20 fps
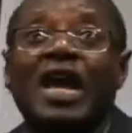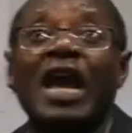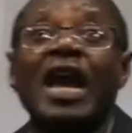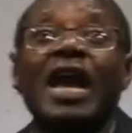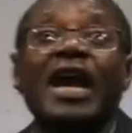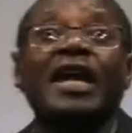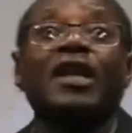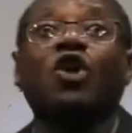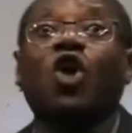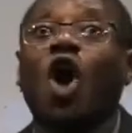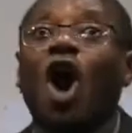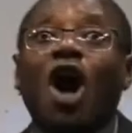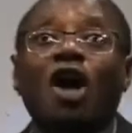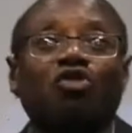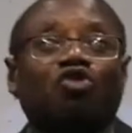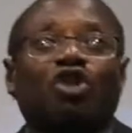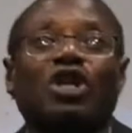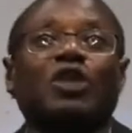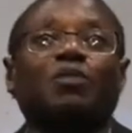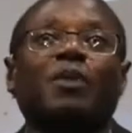in
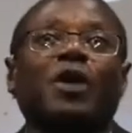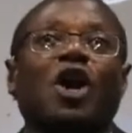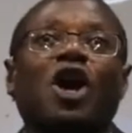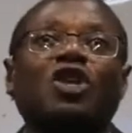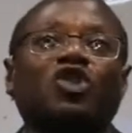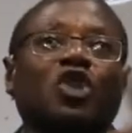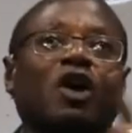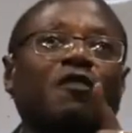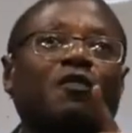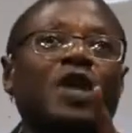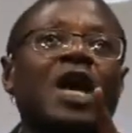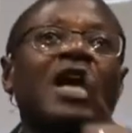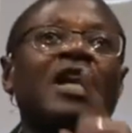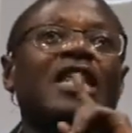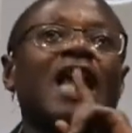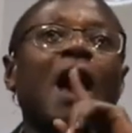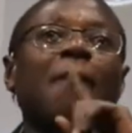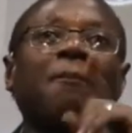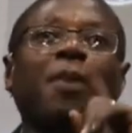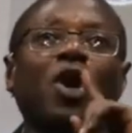countries because of
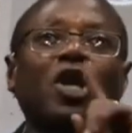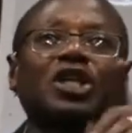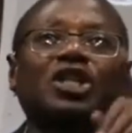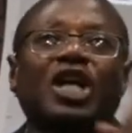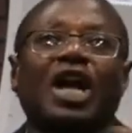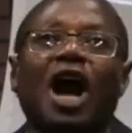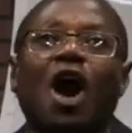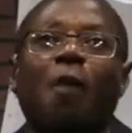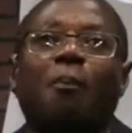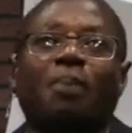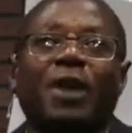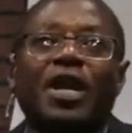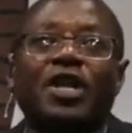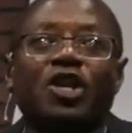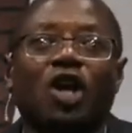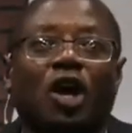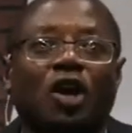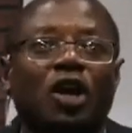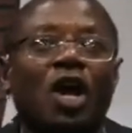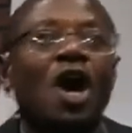their political
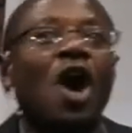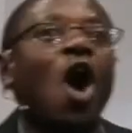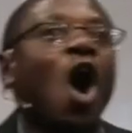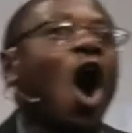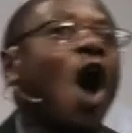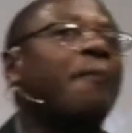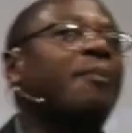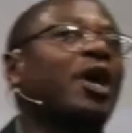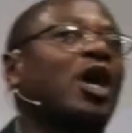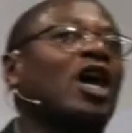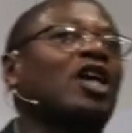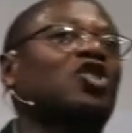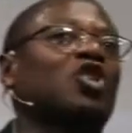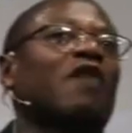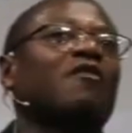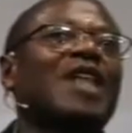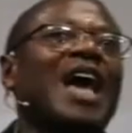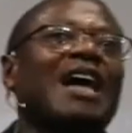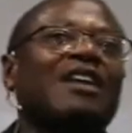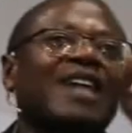opinion or because
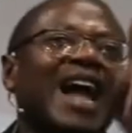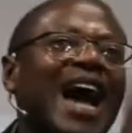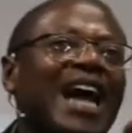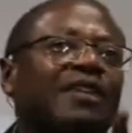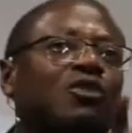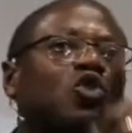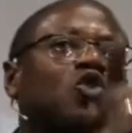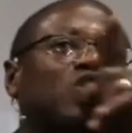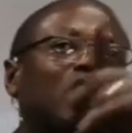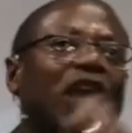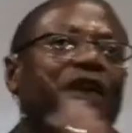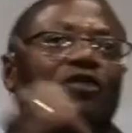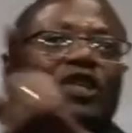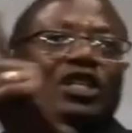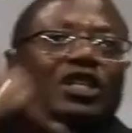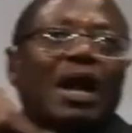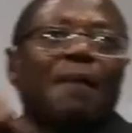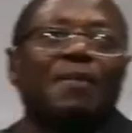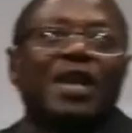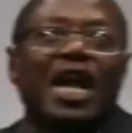of their right to
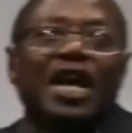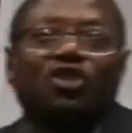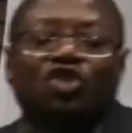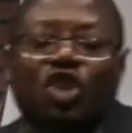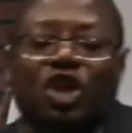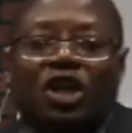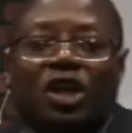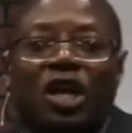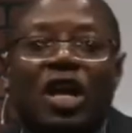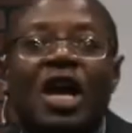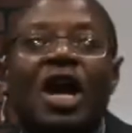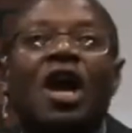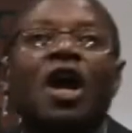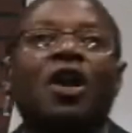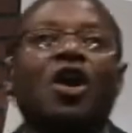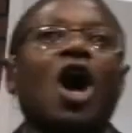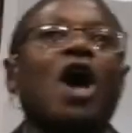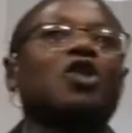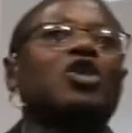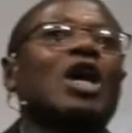self-determination.
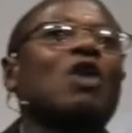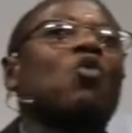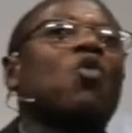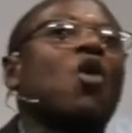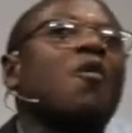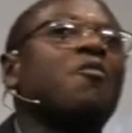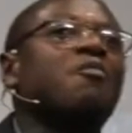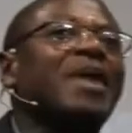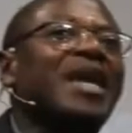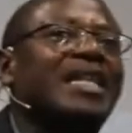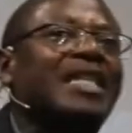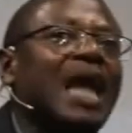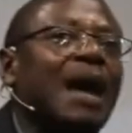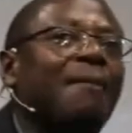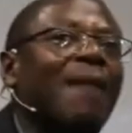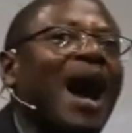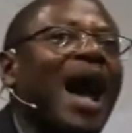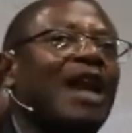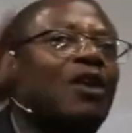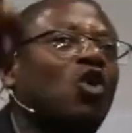Lord, they will meet
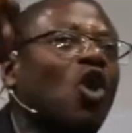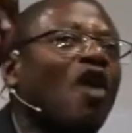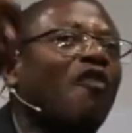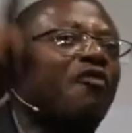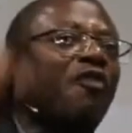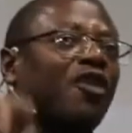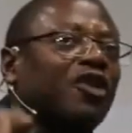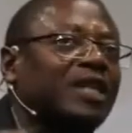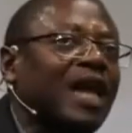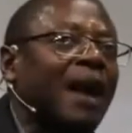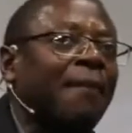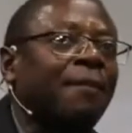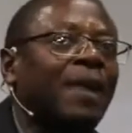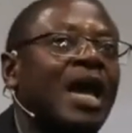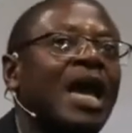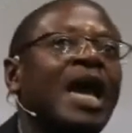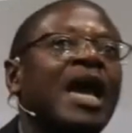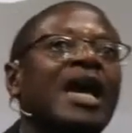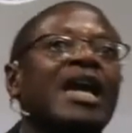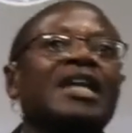them and comfort them
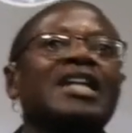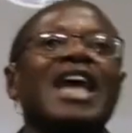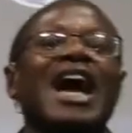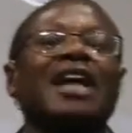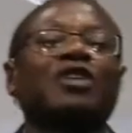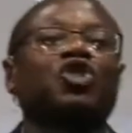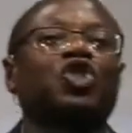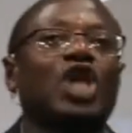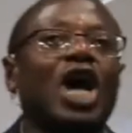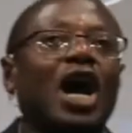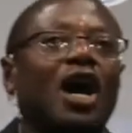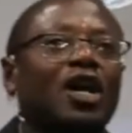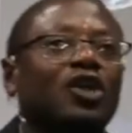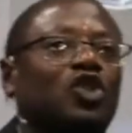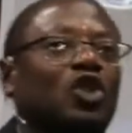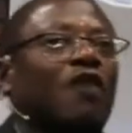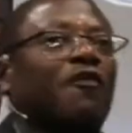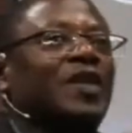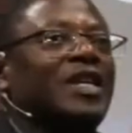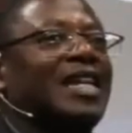in their jails,
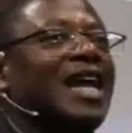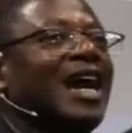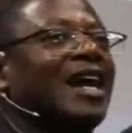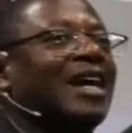in their